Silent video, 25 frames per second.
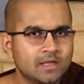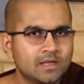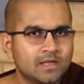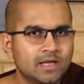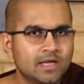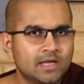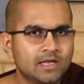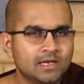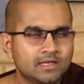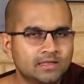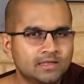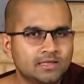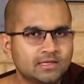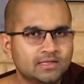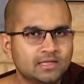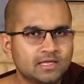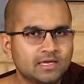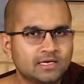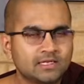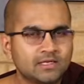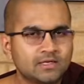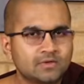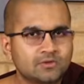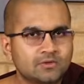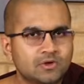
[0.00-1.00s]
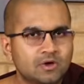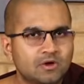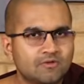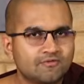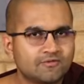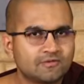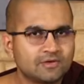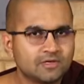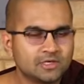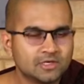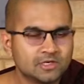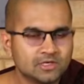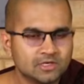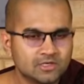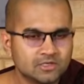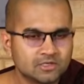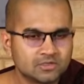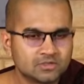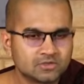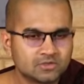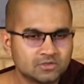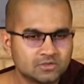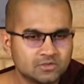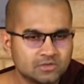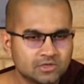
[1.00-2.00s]
Anything that he could offer.
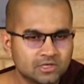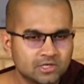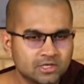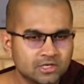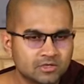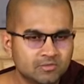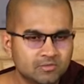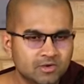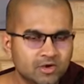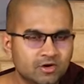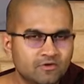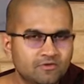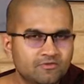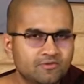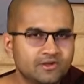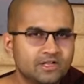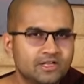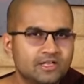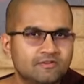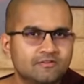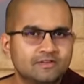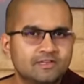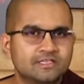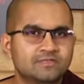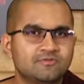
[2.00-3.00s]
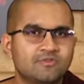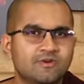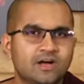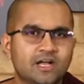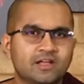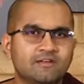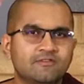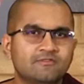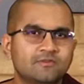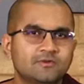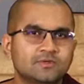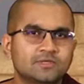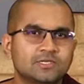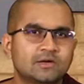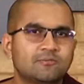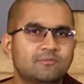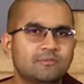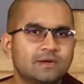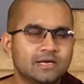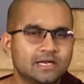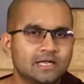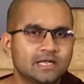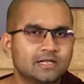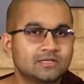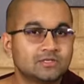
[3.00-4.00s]
So he may give his wife to
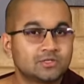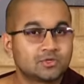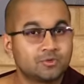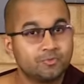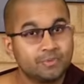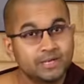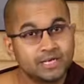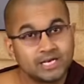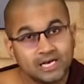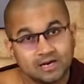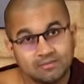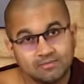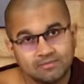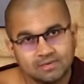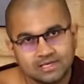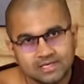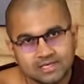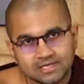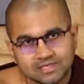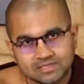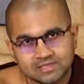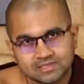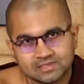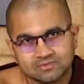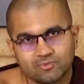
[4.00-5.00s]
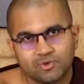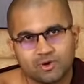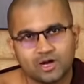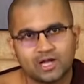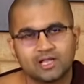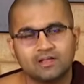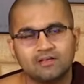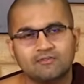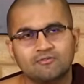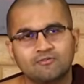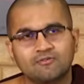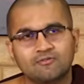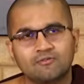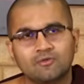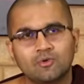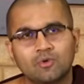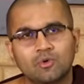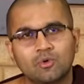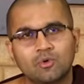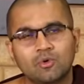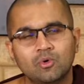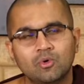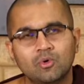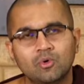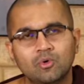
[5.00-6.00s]
someone else to become his wife
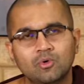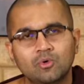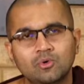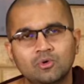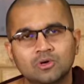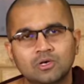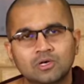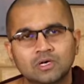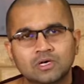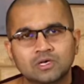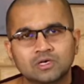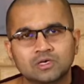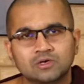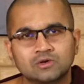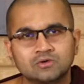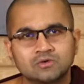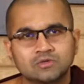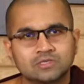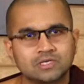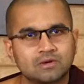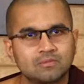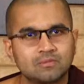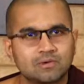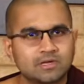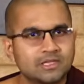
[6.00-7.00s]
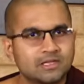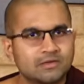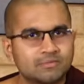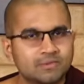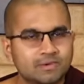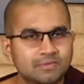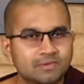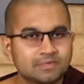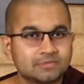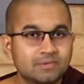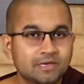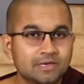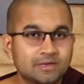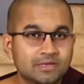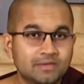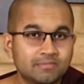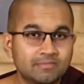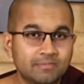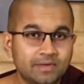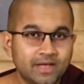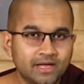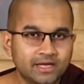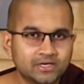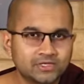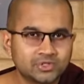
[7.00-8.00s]
or to some other purpose, but he
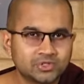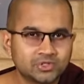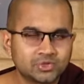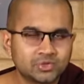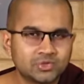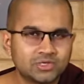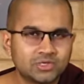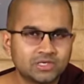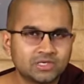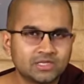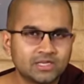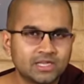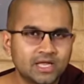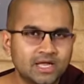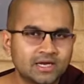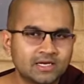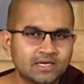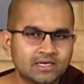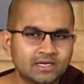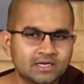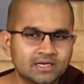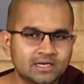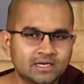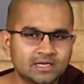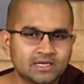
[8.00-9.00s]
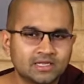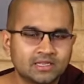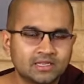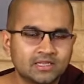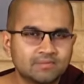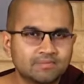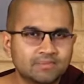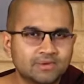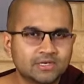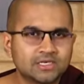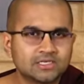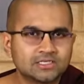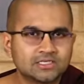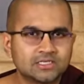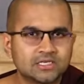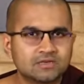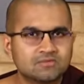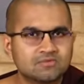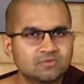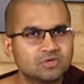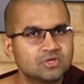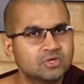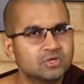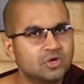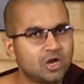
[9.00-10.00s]
makes sure that the person
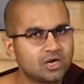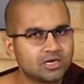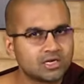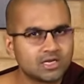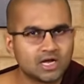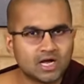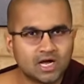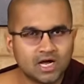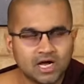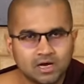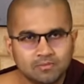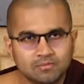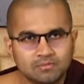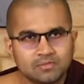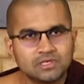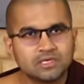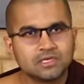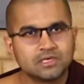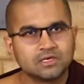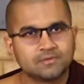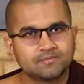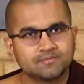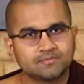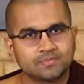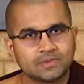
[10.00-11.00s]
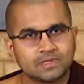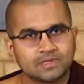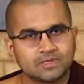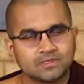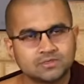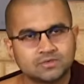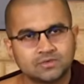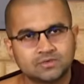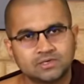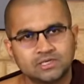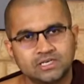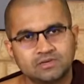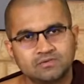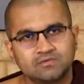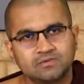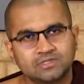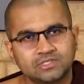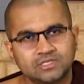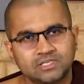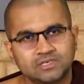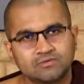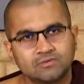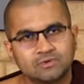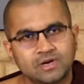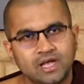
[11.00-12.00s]
would not harm her. So
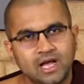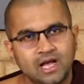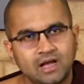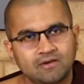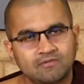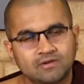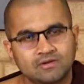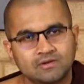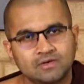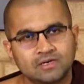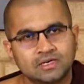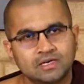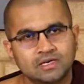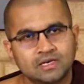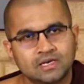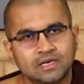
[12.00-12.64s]
she would have a